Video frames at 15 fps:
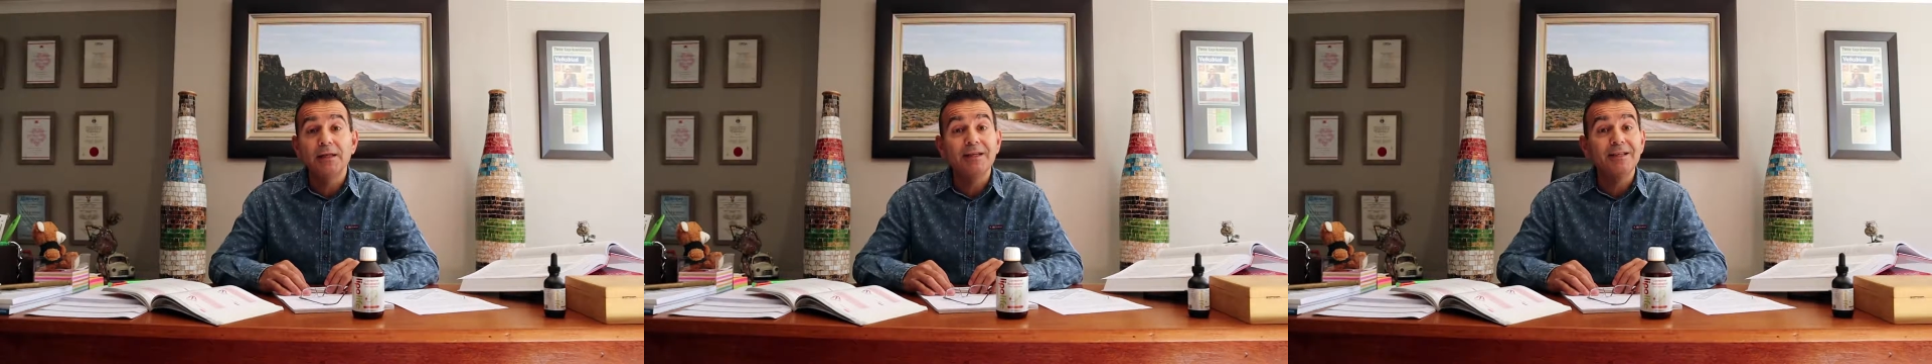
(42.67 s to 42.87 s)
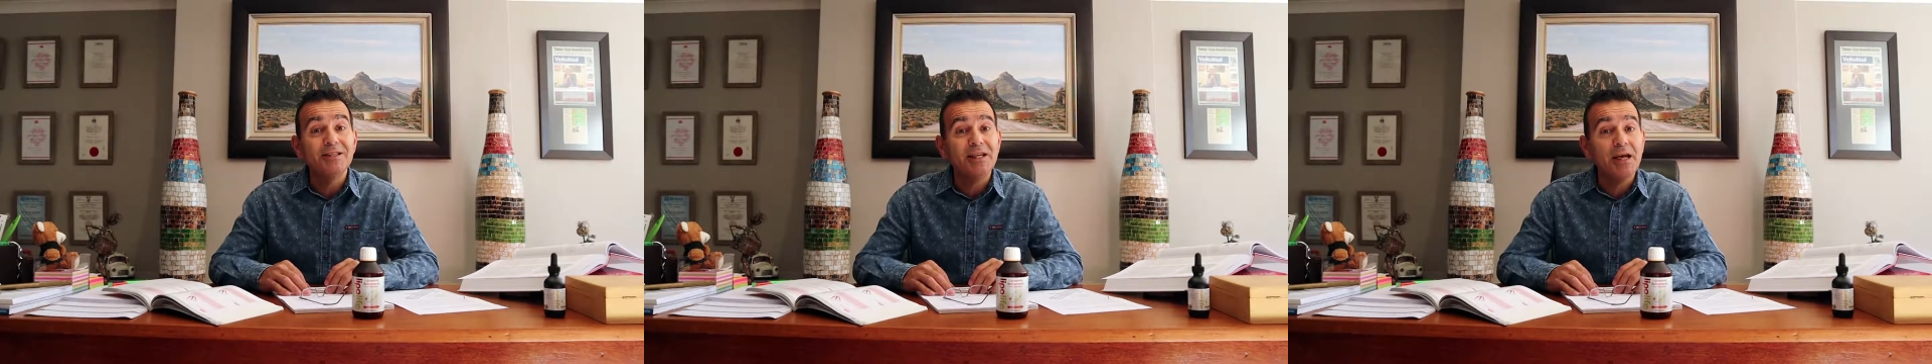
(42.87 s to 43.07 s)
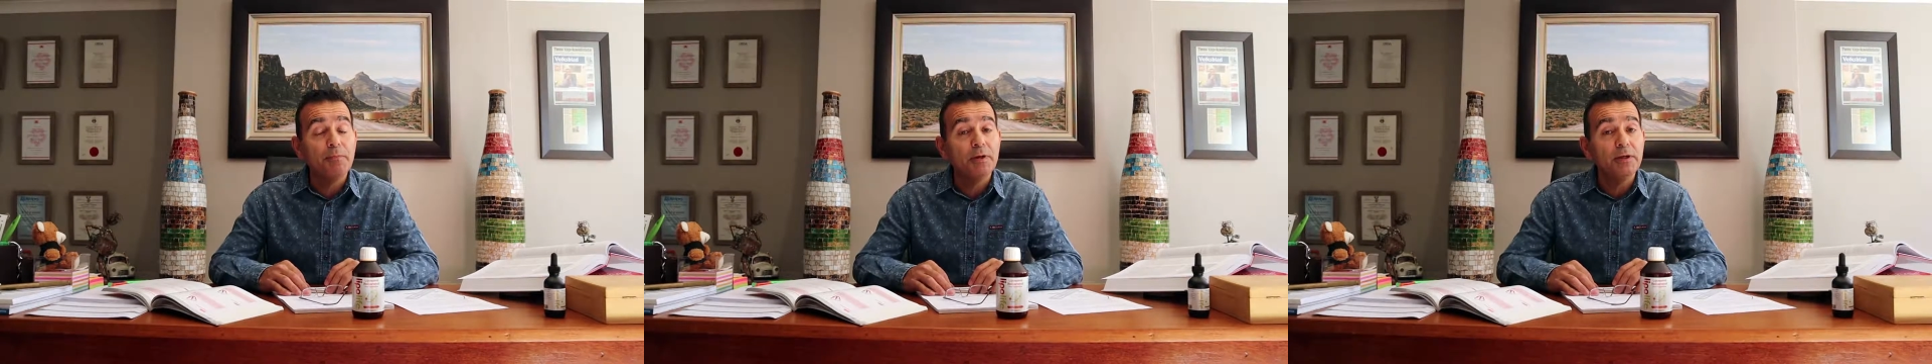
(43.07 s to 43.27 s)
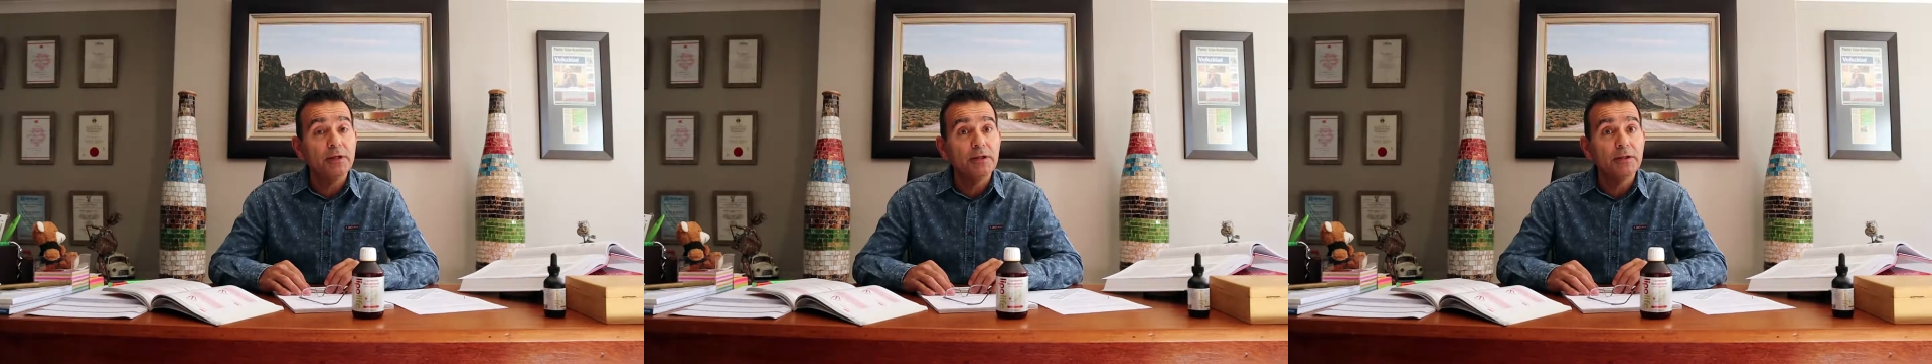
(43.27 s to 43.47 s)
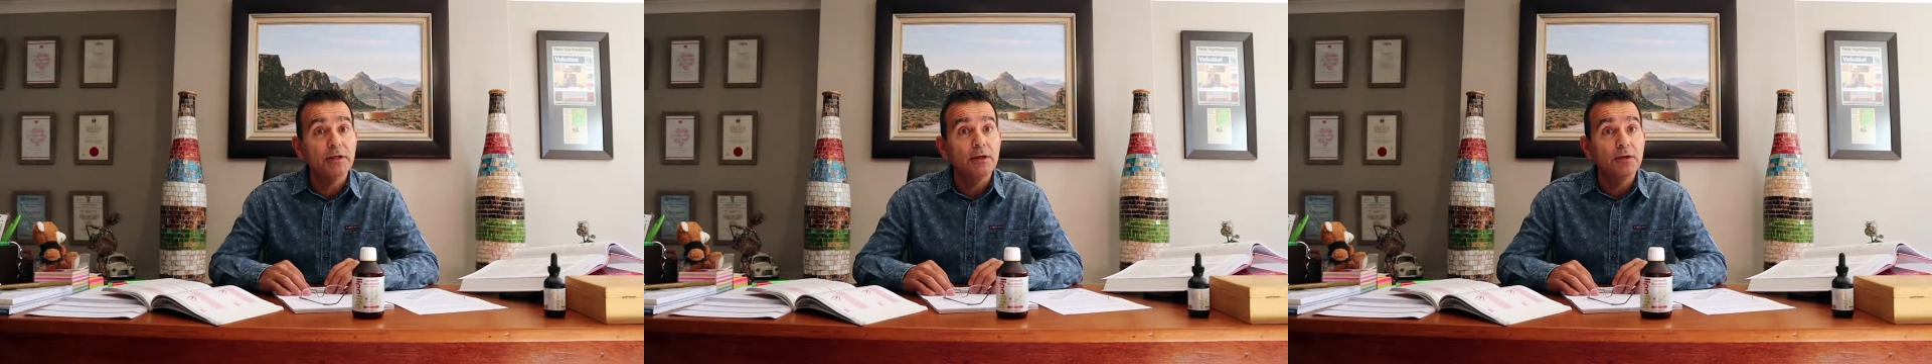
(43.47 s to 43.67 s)
in
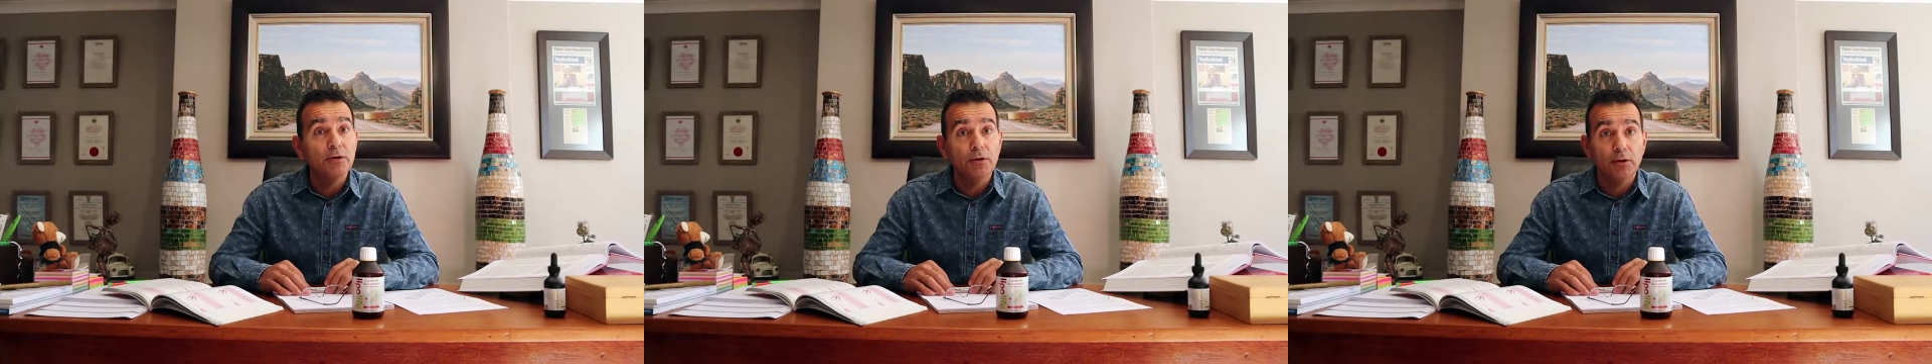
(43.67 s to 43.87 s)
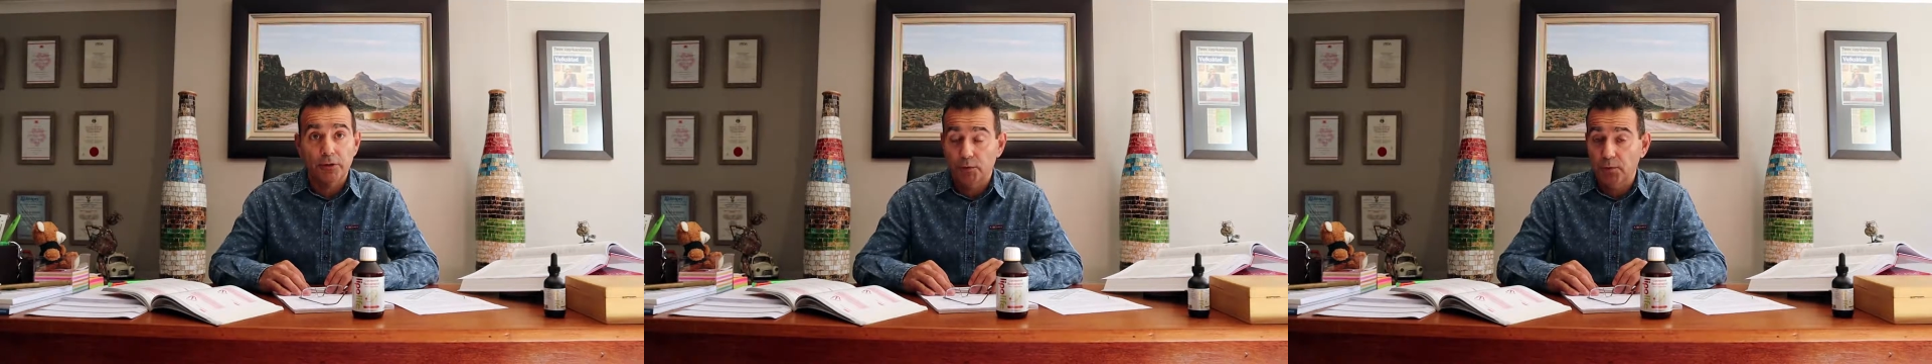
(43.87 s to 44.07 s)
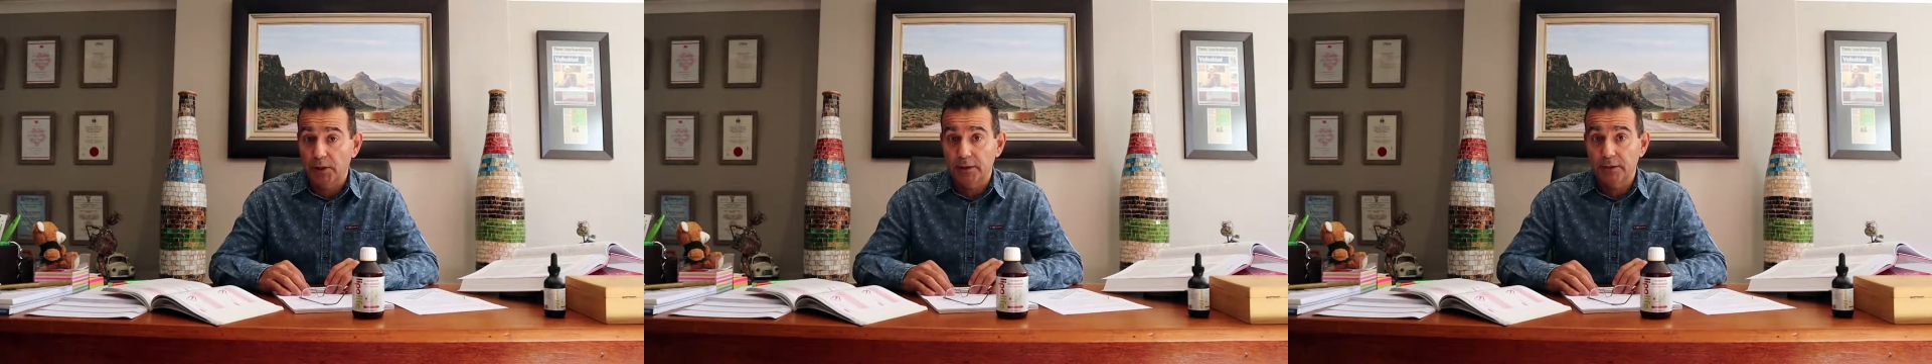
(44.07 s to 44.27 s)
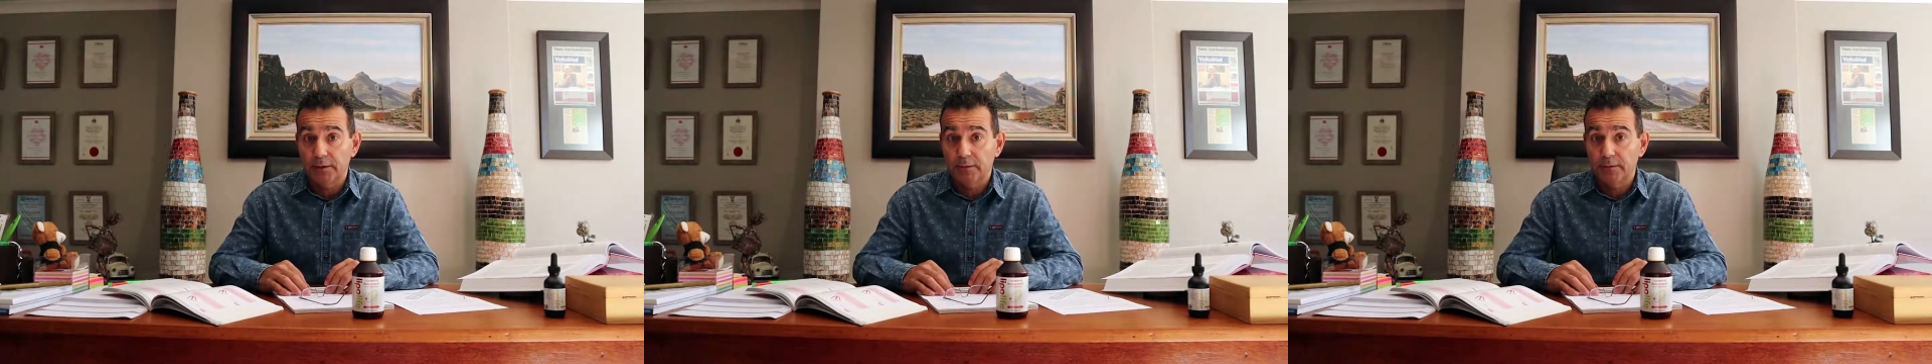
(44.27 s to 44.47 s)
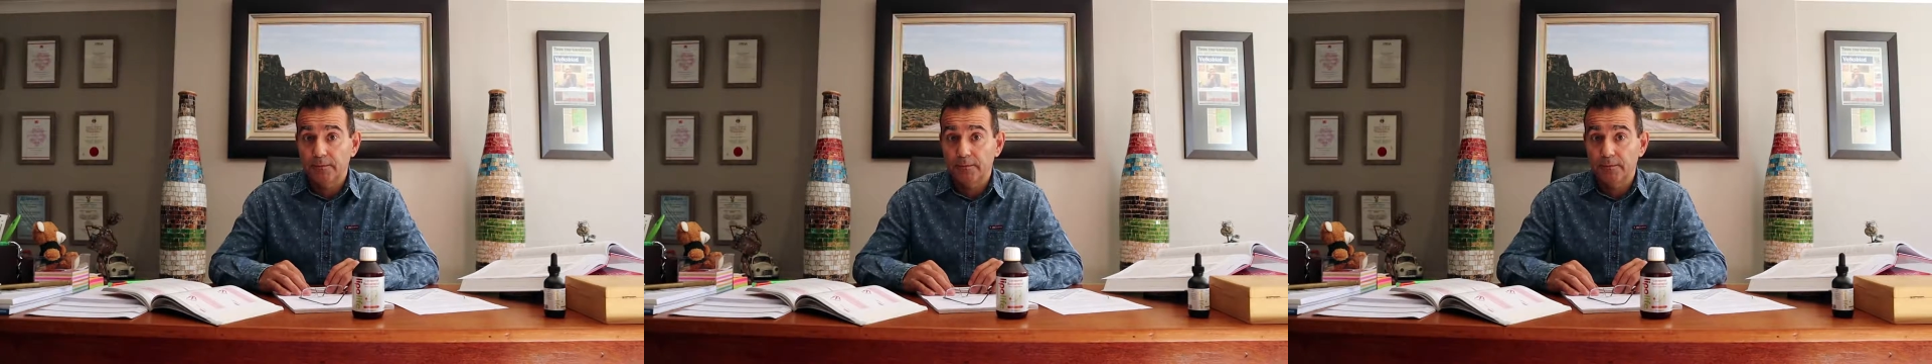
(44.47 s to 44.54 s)
Japanese knotweed.